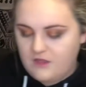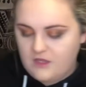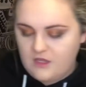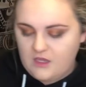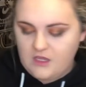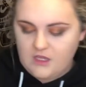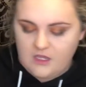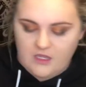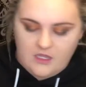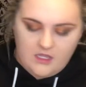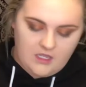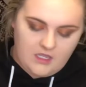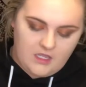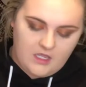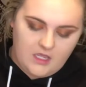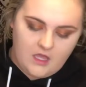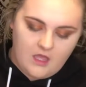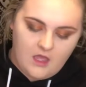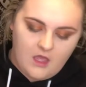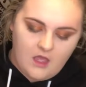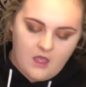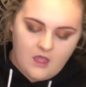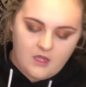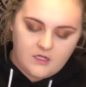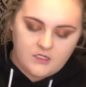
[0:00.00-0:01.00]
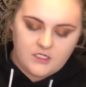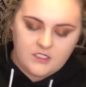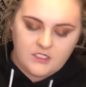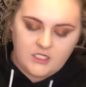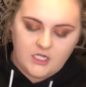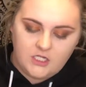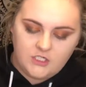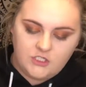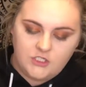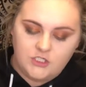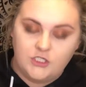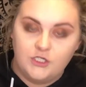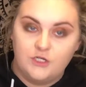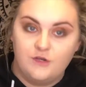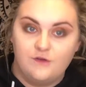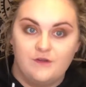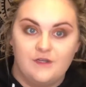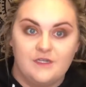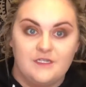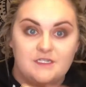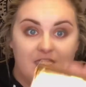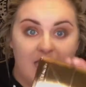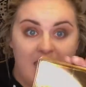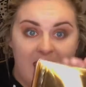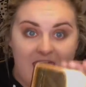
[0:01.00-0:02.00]
the Natasha
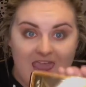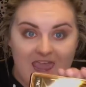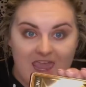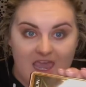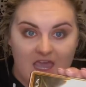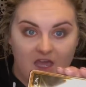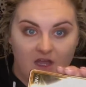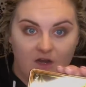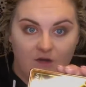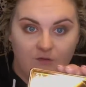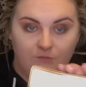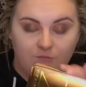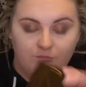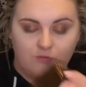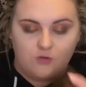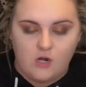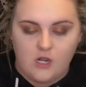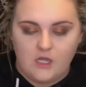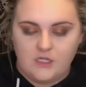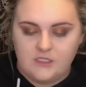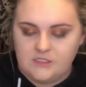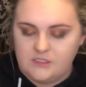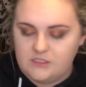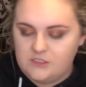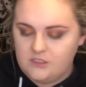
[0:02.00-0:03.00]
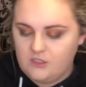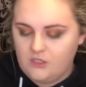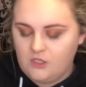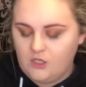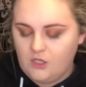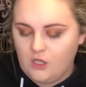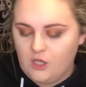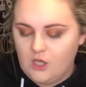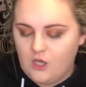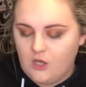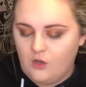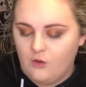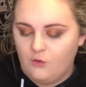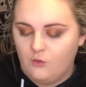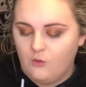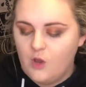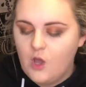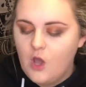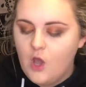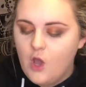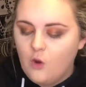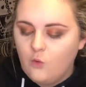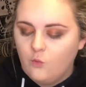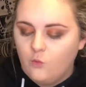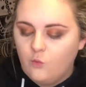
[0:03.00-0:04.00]
Denona Tan Bronze and Glow,
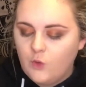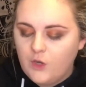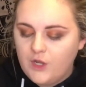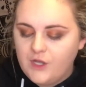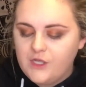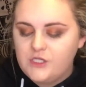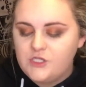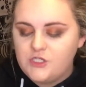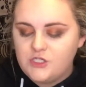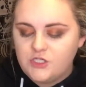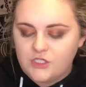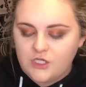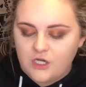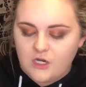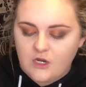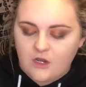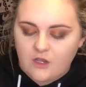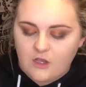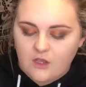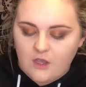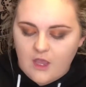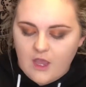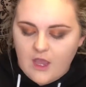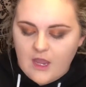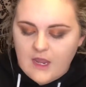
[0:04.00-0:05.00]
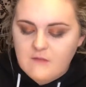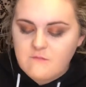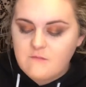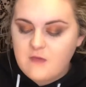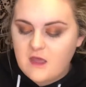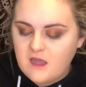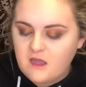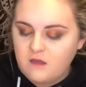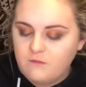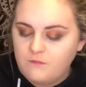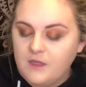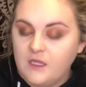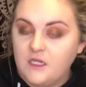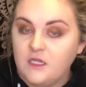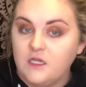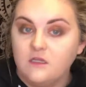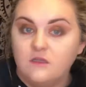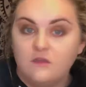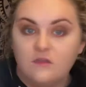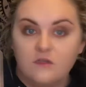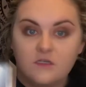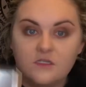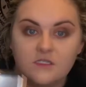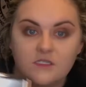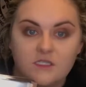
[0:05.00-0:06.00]
which in my
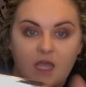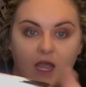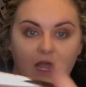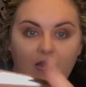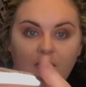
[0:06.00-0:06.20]
opinion looks